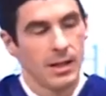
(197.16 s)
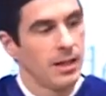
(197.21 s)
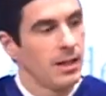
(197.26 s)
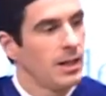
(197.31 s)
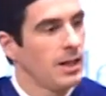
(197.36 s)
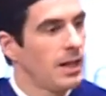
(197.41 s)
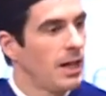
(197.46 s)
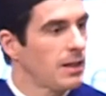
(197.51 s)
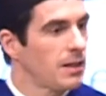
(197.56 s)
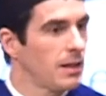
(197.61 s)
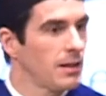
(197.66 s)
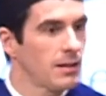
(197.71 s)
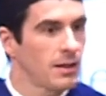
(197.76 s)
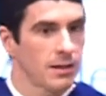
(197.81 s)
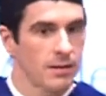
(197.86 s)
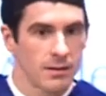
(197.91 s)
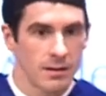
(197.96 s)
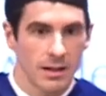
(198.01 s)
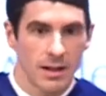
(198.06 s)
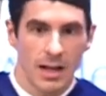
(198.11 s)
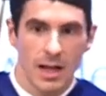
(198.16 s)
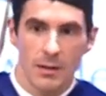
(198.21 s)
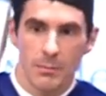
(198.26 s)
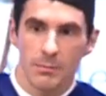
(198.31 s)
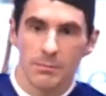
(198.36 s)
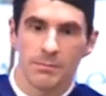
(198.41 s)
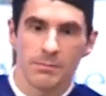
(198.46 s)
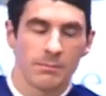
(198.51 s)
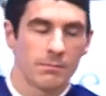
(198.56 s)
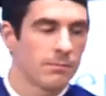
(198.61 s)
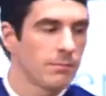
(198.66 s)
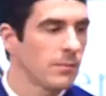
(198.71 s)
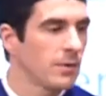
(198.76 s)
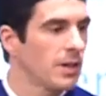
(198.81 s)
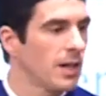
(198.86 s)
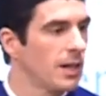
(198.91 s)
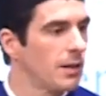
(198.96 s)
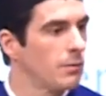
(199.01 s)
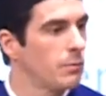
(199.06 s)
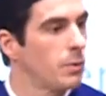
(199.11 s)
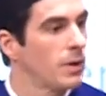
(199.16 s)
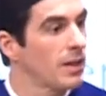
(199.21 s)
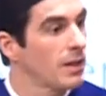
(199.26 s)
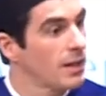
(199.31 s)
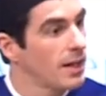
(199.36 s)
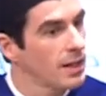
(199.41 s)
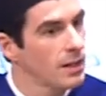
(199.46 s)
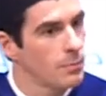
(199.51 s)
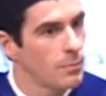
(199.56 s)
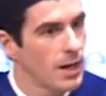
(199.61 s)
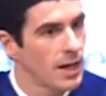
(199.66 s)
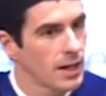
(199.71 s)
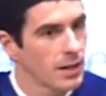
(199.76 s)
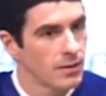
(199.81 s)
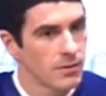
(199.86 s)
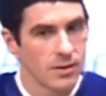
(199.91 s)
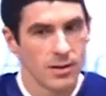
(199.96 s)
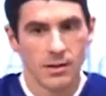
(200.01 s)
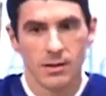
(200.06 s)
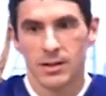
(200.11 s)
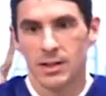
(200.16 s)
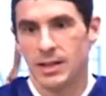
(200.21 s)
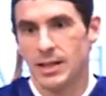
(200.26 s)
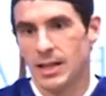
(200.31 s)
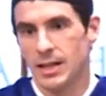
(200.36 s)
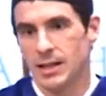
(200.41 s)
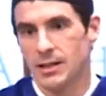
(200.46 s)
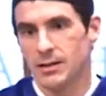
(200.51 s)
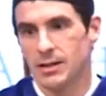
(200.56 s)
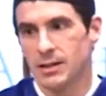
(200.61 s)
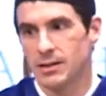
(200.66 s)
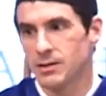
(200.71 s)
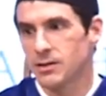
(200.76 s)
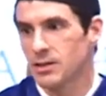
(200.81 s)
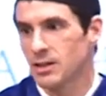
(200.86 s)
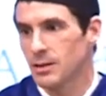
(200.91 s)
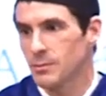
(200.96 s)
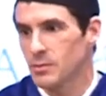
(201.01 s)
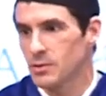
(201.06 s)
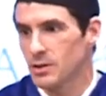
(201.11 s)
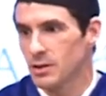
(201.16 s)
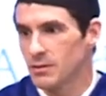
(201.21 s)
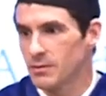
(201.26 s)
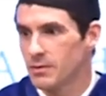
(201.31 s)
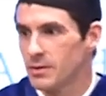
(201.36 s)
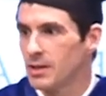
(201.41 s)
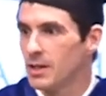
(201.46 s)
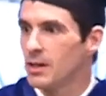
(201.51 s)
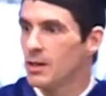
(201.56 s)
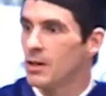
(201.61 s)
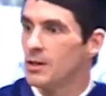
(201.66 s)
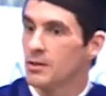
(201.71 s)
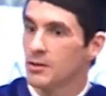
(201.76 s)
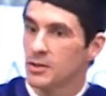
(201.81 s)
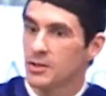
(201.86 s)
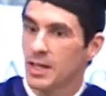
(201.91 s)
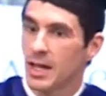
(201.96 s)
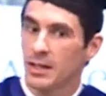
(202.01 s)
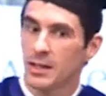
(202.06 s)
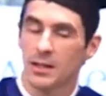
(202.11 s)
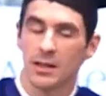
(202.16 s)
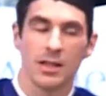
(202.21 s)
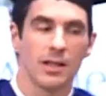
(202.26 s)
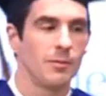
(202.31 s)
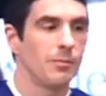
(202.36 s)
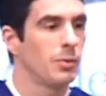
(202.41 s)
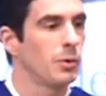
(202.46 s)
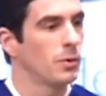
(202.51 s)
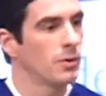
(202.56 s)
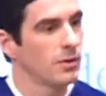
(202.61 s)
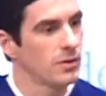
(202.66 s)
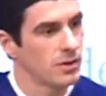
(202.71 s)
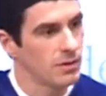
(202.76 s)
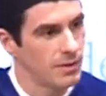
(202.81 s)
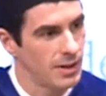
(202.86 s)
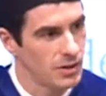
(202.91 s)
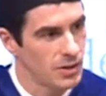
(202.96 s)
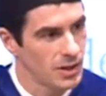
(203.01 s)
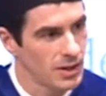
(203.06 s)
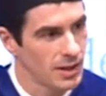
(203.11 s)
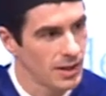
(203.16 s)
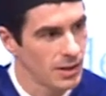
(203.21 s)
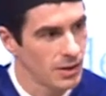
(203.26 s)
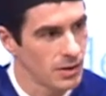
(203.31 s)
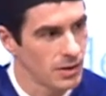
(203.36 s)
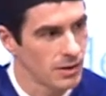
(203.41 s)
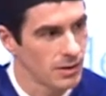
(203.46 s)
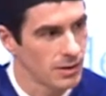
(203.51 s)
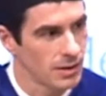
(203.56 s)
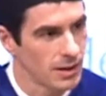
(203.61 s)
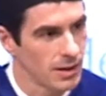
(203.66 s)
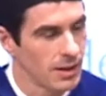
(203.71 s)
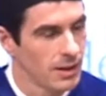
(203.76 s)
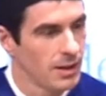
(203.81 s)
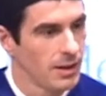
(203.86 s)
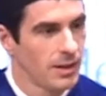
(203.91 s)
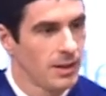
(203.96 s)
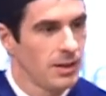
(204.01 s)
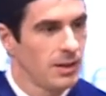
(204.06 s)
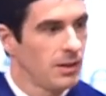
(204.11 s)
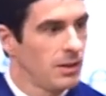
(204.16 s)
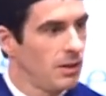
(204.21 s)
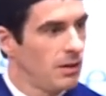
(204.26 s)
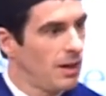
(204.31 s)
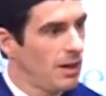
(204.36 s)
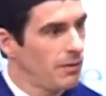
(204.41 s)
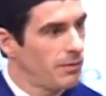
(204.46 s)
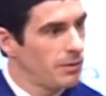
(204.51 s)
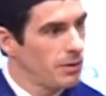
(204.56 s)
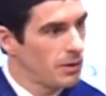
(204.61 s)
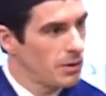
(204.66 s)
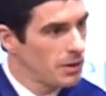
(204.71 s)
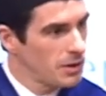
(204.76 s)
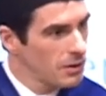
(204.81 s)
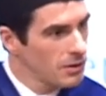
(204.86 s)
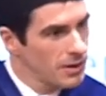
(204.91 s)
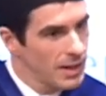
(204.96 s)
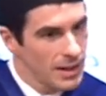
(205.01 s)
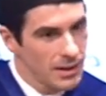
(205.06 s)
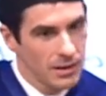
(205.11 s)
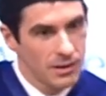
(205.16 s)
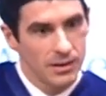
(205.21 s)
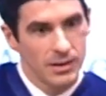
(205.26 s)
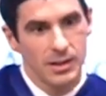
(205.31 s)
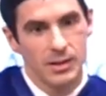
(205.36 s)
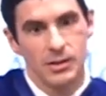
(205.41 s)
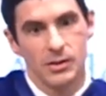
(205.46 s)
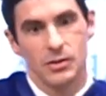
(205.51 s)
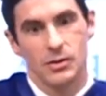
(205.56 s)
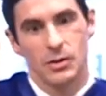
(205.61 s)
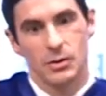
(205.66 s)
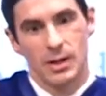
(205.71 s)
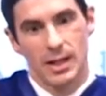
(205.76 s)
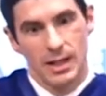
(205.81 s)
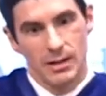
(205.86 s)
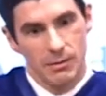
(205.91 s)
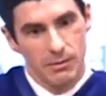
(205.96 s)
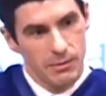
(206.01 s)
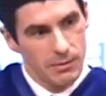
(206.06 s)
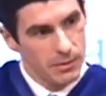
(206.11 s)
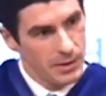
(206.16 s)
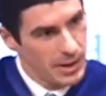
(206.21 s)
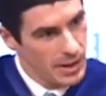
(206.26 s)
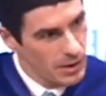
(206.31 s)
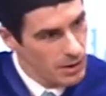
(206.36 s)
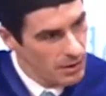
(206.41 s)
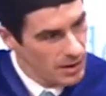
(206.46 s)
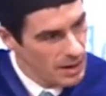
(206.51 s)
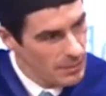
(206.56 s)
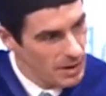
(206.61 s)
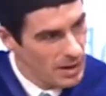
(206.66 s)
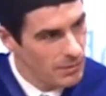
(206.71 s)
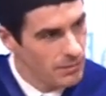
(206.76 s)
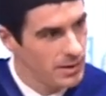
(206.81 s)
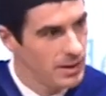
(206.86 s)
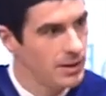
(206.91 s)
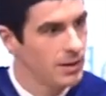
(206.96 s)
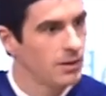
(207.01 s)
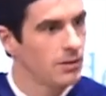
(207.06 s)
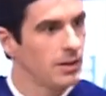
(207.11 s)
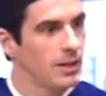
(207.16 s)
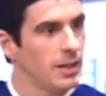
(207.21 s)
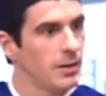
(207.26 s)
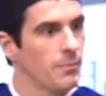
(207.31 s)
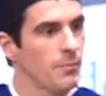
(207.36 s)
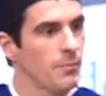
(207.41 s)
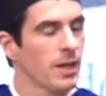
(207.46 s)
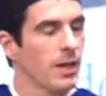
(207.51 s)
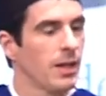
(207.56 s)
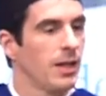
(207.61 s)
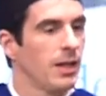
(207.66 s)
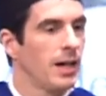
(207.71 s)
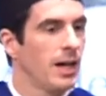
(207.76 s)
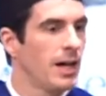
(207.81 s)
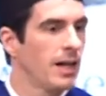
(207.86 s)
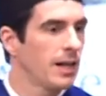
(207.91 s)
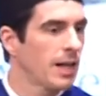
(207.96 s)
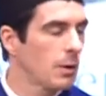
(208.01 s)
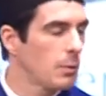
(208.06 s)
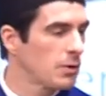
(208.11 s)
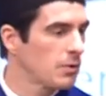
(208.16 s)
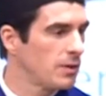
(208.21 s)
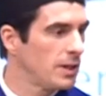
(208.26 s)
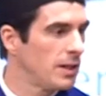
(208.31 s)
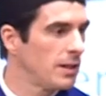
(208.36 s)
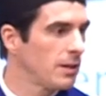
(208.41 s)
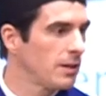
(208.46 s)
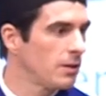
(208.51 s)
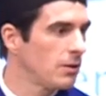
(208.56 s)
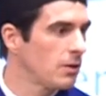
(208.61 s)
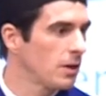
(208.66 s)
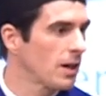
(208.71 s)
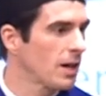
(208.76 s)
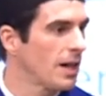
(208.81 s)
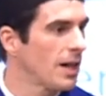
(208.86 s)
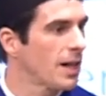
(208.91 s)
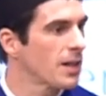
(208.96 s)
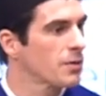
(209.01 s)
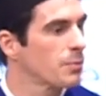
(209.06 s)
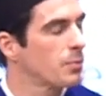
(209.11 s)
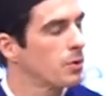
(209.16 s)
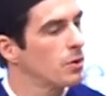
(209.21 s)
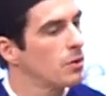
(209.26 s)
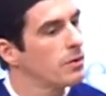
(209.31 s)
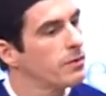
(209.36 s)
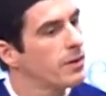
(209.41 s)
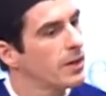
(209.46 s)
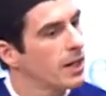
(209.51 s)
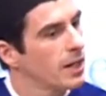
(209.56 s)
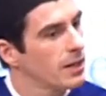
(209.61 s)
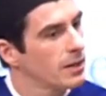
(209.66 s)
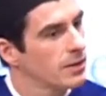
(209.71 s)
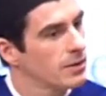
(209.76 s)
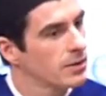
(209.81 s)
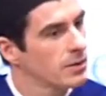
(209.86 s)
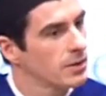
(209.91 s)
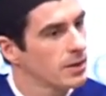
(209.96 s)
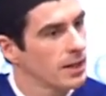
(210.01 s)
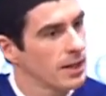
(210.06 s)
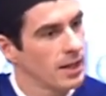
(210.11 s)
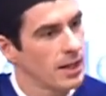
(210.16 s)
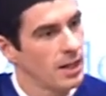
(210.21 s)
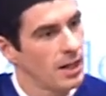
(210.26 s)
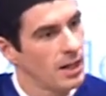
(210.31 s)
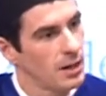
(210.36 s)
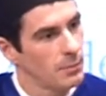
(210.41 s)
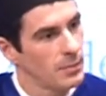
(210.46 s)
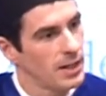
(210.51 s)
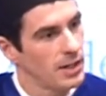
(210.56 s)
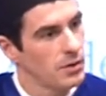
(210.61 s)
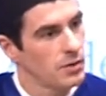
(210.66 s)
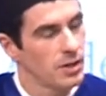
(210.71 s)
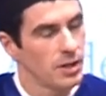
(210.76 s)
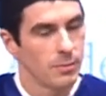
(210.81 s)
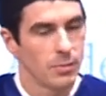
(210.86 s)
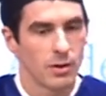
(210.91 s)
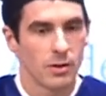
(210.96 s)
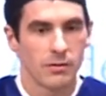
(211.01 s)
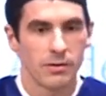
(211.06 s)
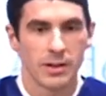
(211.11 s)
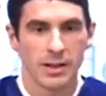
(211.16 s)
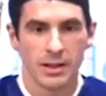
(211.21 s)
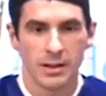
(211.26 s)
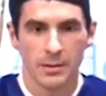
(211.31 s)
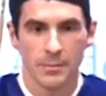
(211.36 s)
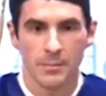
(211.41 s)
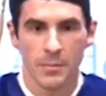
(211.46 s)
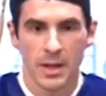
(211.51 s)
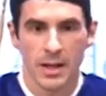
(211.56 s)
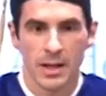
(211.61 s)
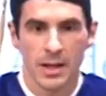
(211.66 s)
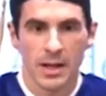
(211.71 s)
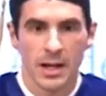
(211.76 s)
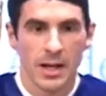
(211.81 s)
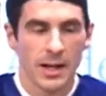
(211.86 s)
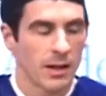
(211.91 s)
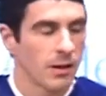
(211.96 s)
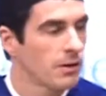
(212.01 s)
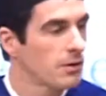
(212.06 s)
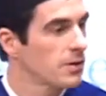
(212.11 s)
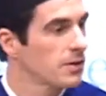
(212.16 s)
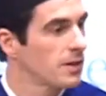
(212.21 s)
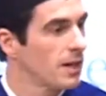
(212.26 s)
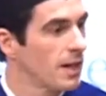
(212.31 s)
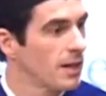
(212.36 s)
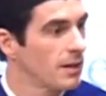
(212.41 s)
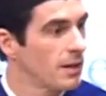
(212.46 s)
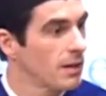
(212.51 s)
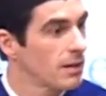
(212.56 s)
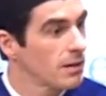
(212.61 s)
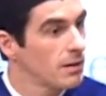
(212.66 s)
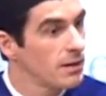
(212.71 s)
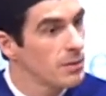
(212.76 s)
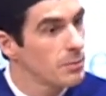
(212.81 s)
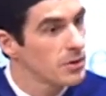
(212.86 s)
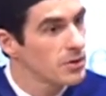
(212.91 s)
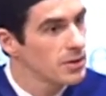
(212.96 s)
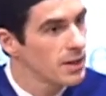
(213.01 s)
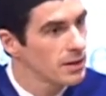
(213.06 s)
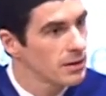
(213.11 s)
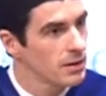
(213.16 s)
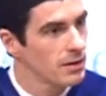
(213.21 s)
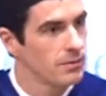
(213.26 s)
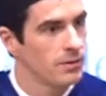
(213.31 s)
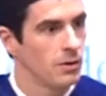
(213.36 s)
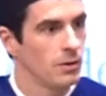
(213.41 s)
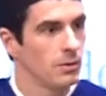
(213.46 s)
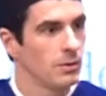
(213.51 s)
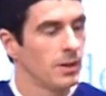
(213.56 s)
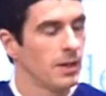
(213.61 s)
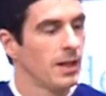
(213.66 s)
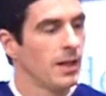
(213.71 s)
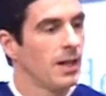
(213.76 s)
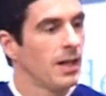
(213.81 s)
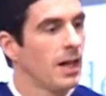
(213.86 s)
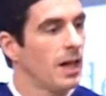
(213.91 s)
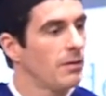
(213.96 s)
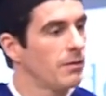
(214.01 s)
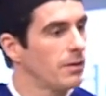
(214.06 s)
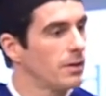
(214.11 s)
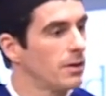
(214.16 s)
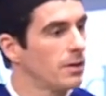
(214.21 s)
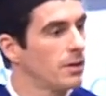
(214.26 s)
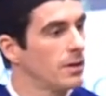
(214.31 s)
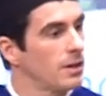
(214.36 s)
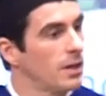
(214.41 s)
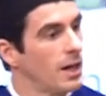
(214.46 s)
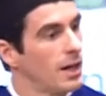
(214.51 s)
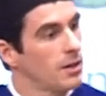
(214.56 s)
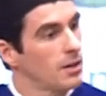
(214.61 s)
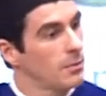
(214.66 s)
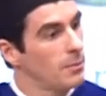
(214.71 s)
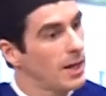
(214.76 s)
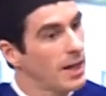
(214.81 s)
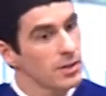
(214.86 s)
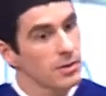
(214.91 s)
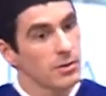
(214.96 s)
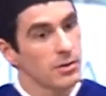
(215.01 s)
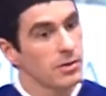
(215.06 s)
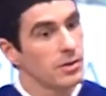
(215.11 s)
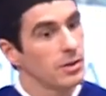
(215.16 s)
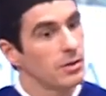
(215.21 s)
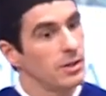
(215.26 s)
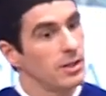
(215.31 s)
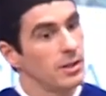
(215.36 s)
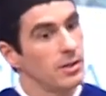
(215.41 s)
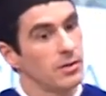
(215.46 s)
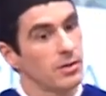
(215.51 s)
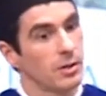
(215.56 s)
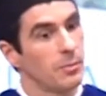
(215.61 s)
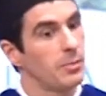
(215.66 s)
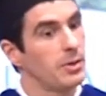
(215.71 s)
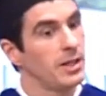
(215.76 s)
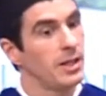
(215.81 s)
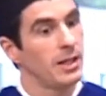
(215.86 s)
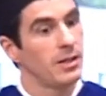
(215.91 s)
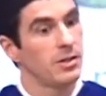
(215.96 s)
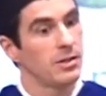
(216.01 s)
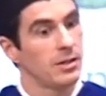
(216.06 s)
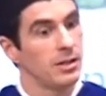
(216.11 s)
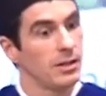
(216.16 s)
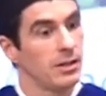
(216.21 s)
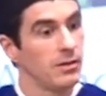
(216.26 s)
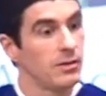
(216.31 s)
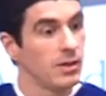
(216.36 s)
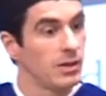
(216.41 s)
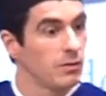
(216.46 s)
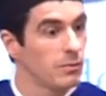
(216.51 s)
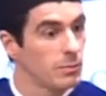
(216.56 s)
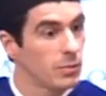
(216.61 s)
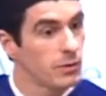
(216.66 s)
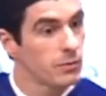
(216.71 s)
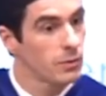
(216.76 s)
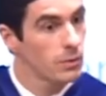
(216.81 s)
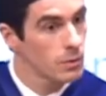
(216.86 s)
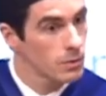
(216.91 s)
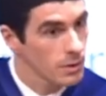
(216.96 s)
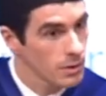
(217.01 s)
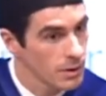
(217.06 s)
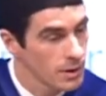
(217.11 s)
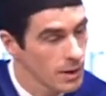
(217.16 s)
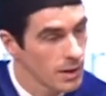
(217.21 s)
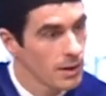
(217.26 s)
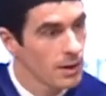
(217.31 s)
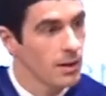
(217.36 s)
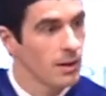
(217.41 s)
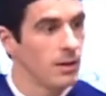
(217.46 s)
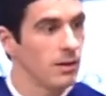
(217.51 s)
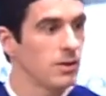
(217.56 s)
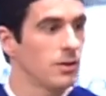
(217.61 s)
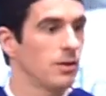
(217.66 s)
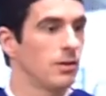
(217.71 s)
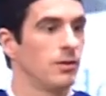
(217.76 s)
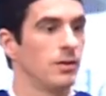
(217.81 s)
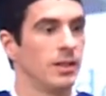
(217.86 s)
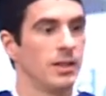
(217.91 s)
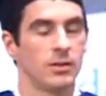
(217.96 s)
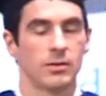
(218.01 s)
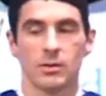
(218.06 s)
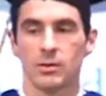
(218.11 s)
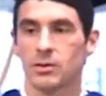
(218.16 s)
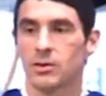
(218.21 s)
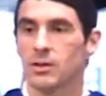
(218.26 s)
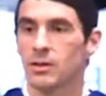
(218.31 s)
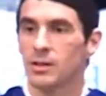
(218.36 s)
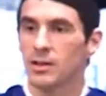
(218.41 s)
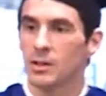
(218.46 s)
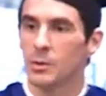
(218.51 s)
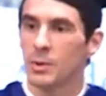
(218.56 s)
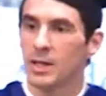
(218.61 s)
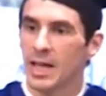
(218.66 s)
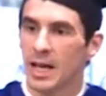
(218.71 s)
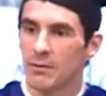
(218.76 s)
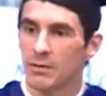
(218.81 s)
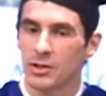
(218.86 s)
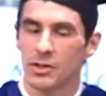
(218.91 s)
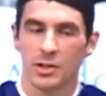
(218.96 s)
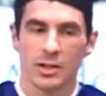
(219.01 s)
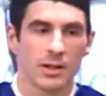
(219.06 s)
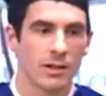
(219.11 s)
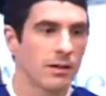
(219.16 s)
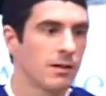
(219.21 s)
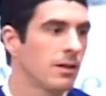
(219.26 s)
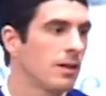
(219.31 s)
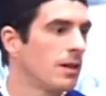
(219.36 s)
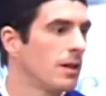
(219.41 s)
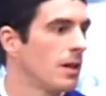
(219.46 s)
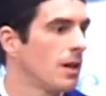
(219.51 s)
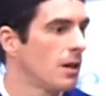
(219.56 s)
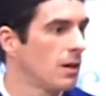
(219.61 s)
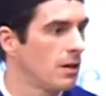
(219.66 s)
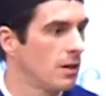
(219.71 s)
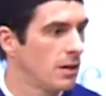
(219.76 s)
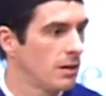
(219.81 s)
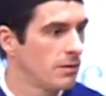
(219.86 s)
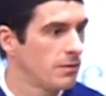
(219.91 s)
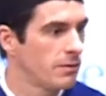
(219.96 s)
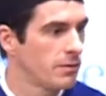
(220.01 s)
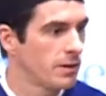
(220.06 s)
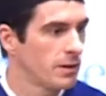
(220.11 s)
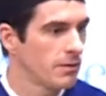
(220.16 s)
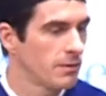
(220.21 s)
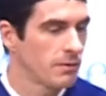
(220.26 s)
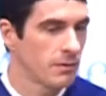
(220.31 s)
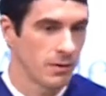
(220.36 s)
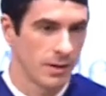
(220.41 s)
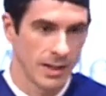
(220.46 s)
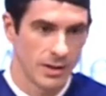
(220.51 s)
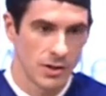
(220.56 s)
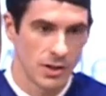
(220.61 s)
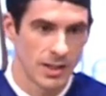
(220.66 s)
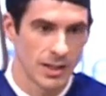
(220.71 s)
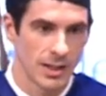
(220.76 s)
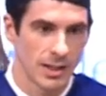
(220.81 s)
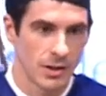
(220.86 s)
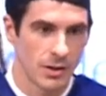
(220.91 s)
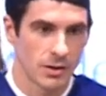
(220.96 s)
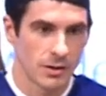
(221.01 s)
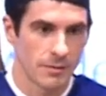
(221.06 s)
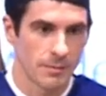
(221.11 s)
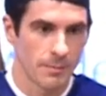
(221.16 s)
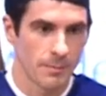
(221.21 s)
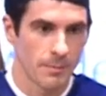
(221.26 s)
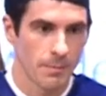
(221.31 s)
I think that I'm kind of with like minds here today in terms of understanding the importance of education. You have your undergrad degrees, you have now your MFE degree, and I was reading your class profiles on my trip over here, and I understand that 30% of you have earned either master's degrees or PhDs even before this degree. So certainly we have a shared love for education.